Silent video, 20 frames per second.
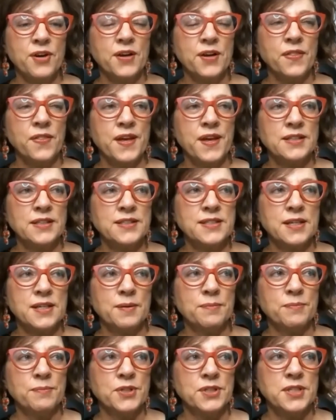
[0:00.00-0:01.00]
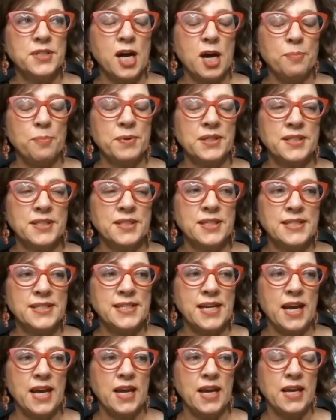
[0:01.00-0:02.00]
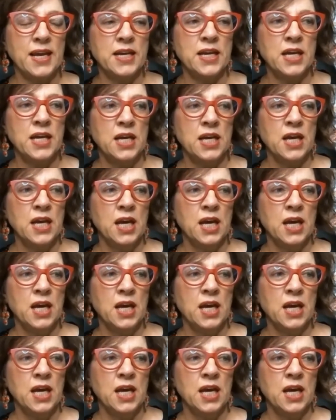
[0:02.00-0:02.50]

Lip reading: thought that the topic today